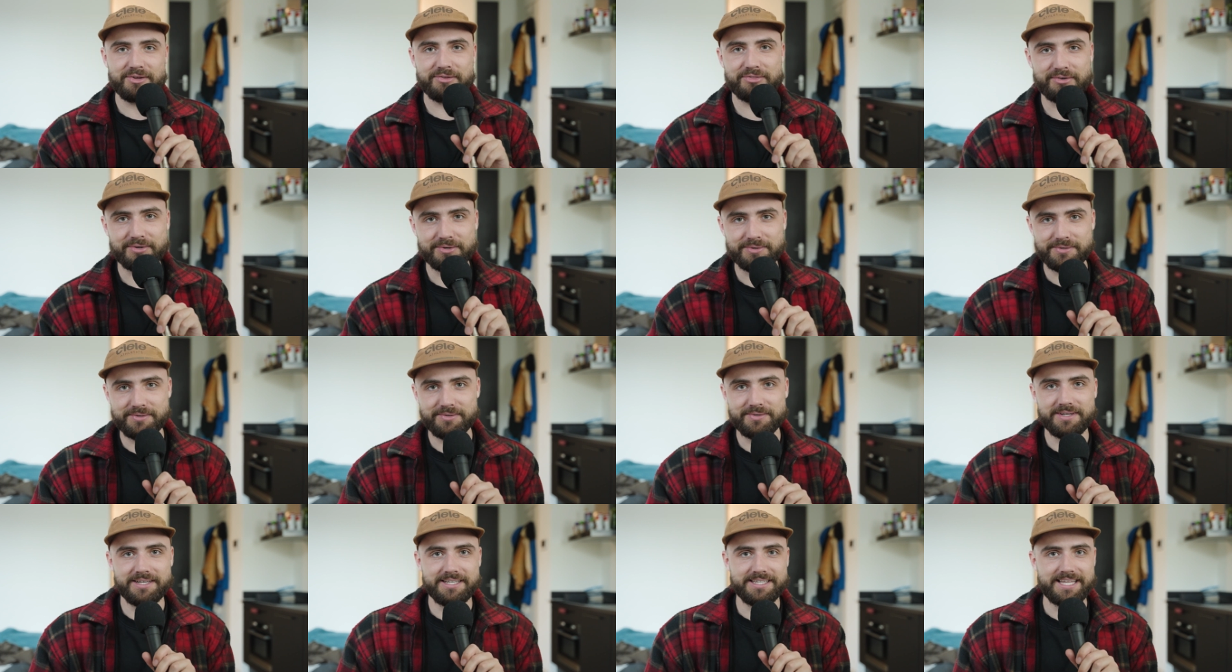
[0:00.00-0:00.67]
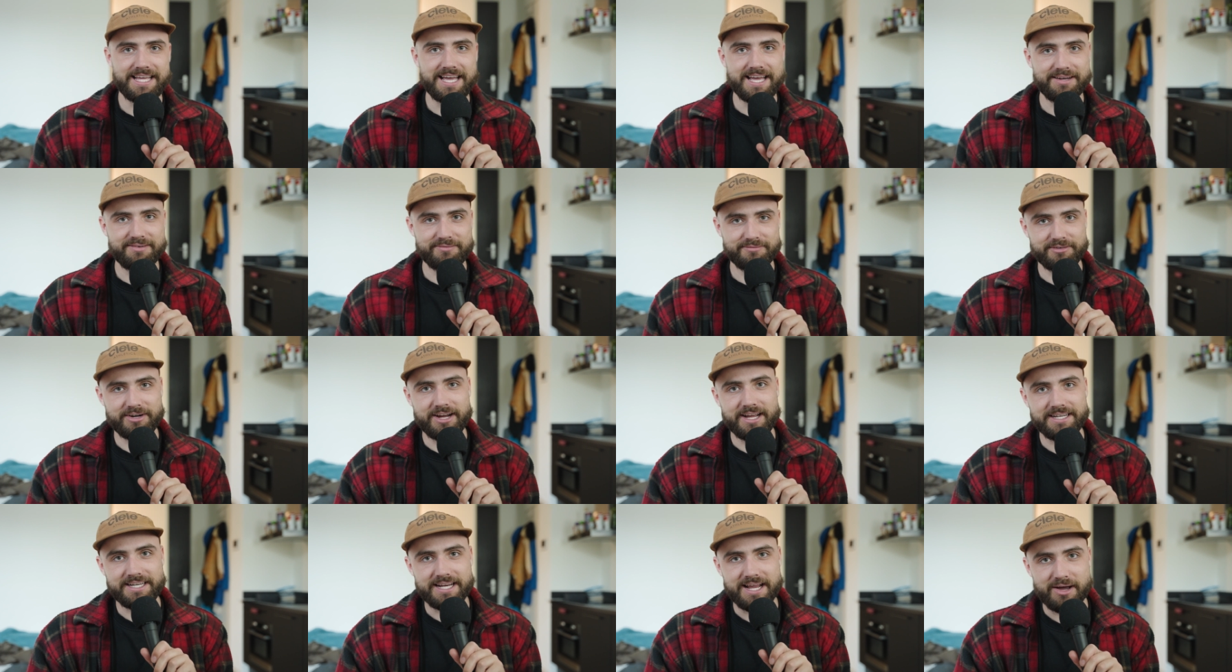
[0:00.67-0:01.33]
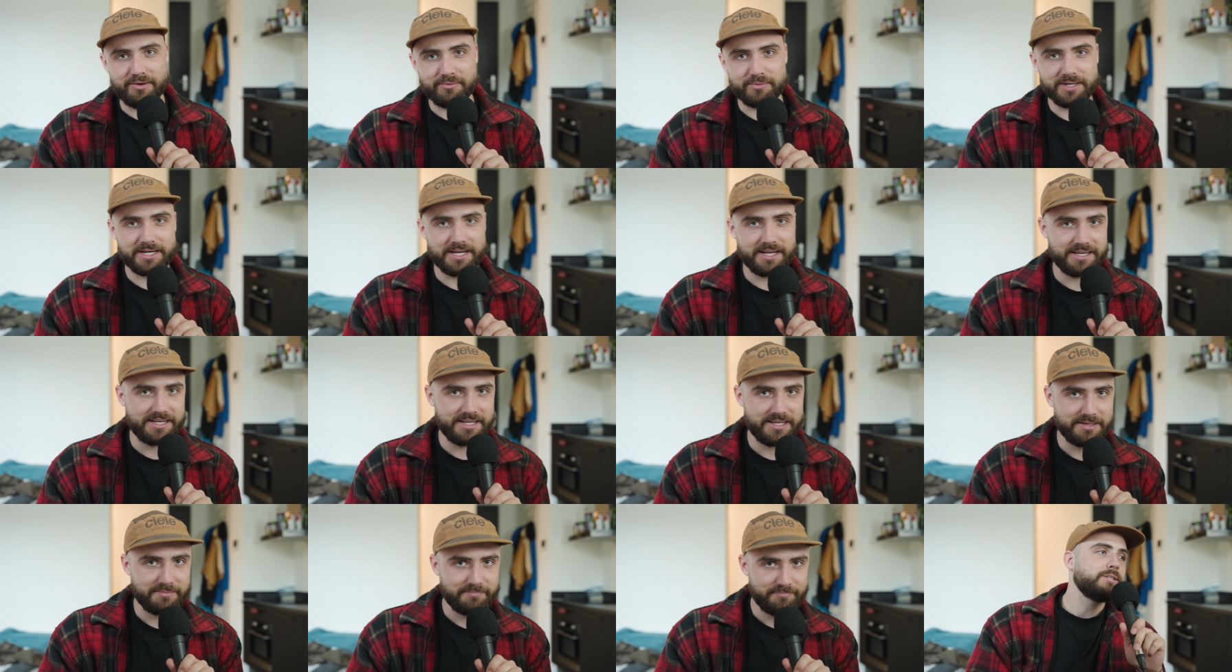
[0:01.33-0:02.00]
you through that right now, what I
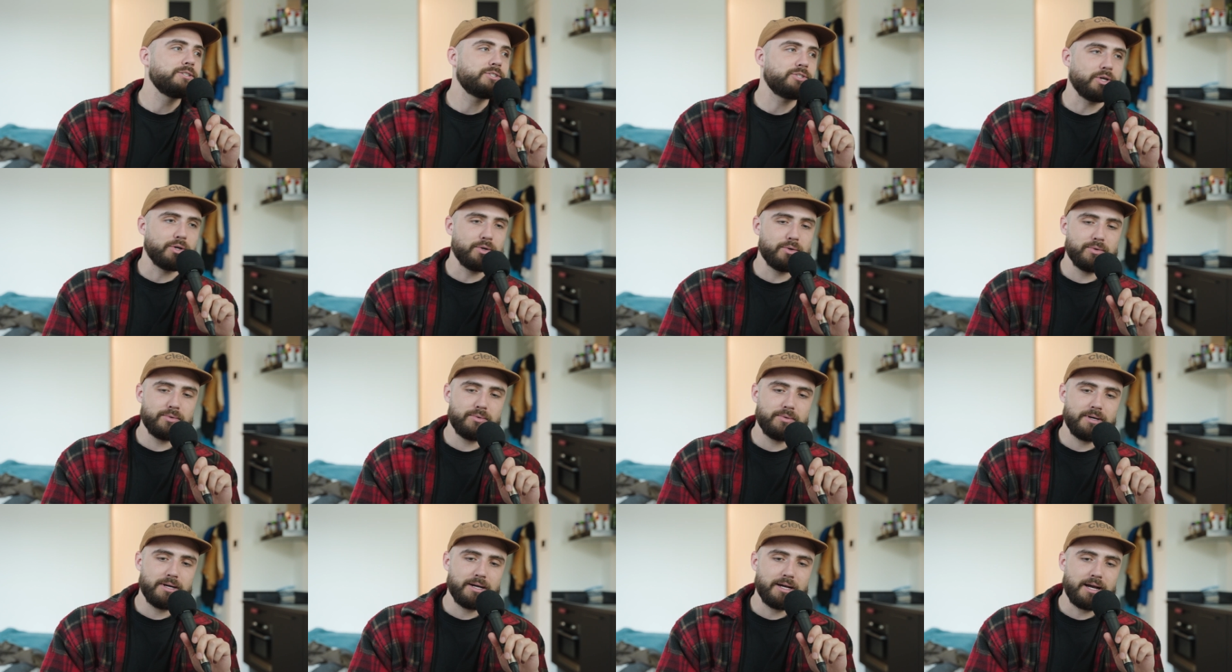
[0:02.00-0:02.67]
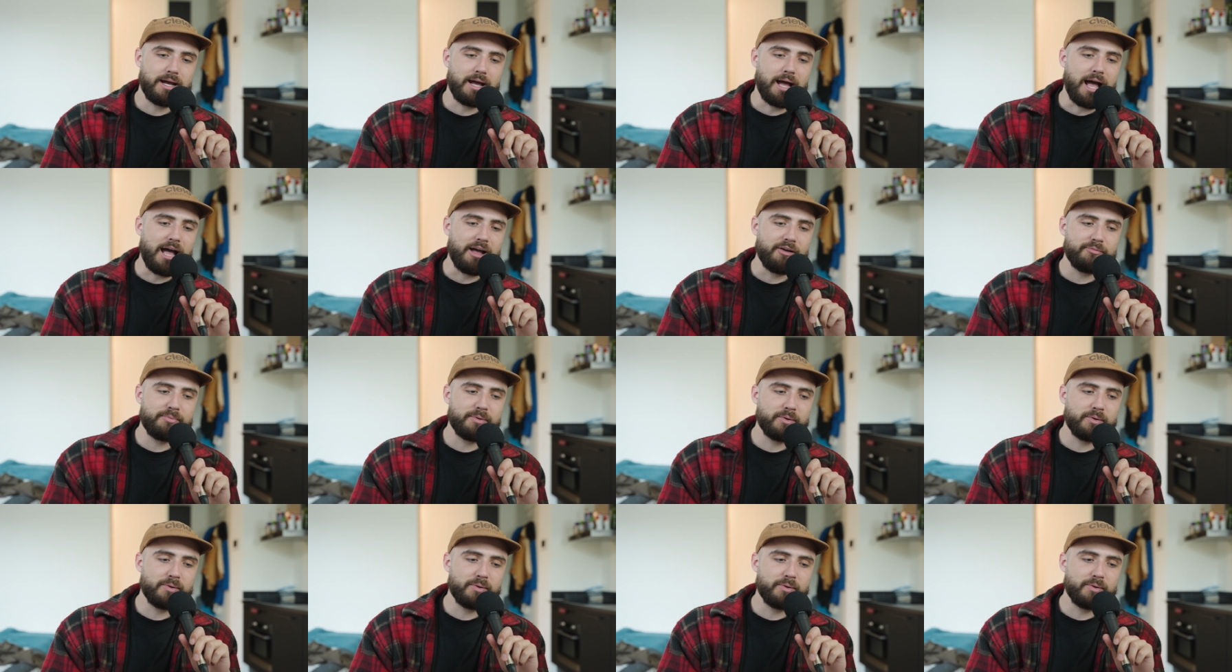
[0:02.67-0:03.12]
did. So I've